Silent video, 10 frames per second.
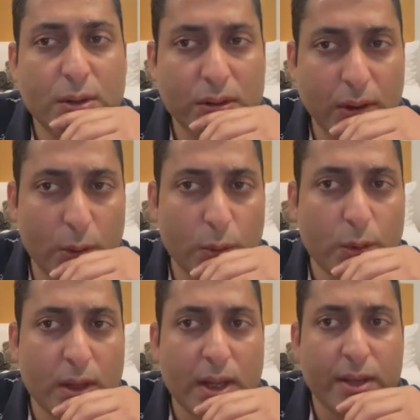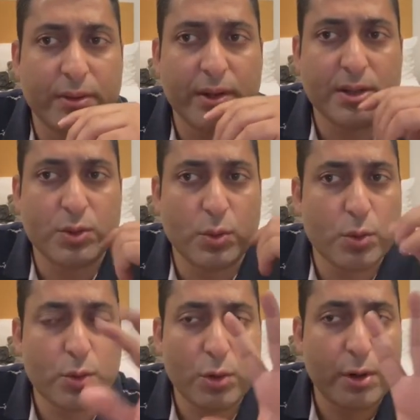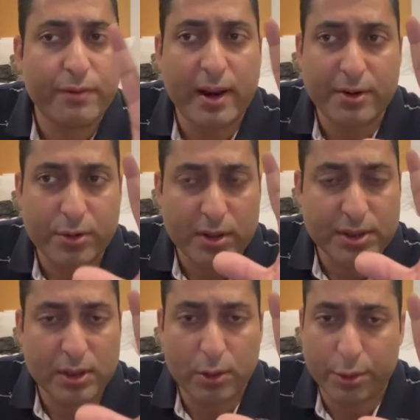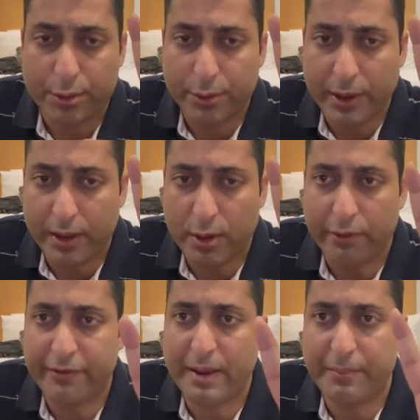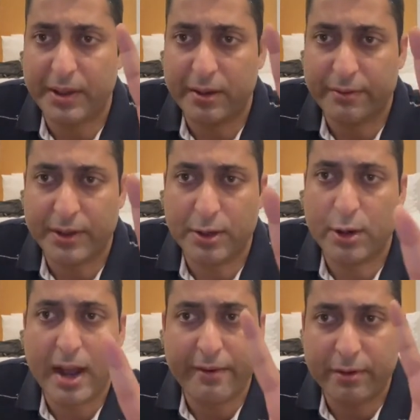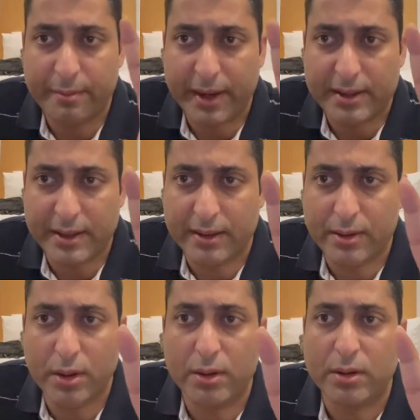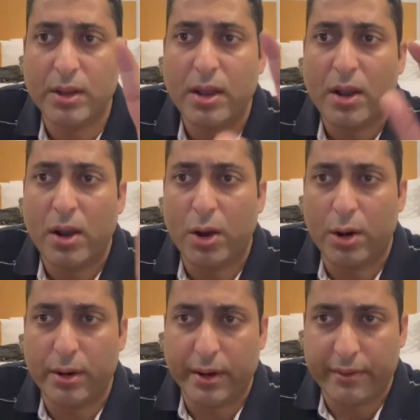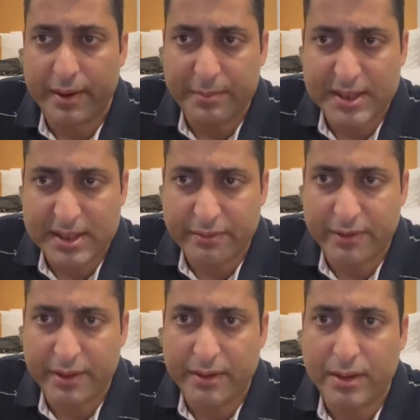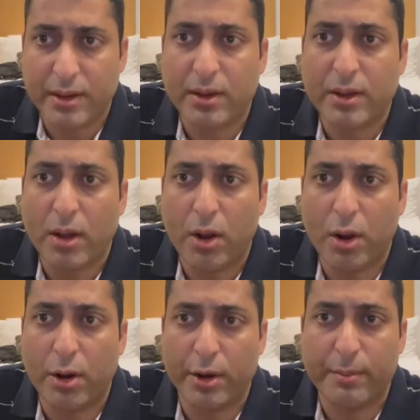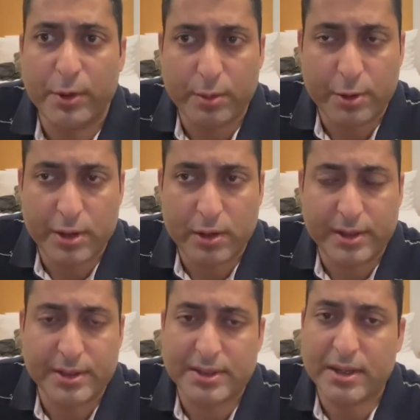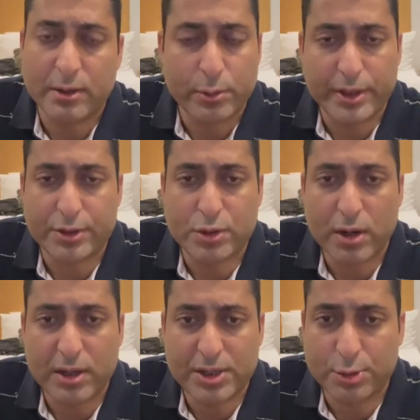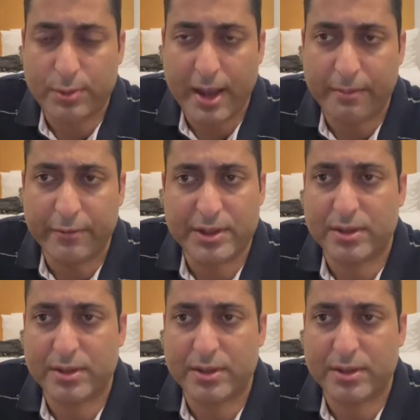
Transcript: Now, there is no role of hydroxychloroquine or favipiravir or ivermectin or remdesivir or immunomodulators including tocilizumab,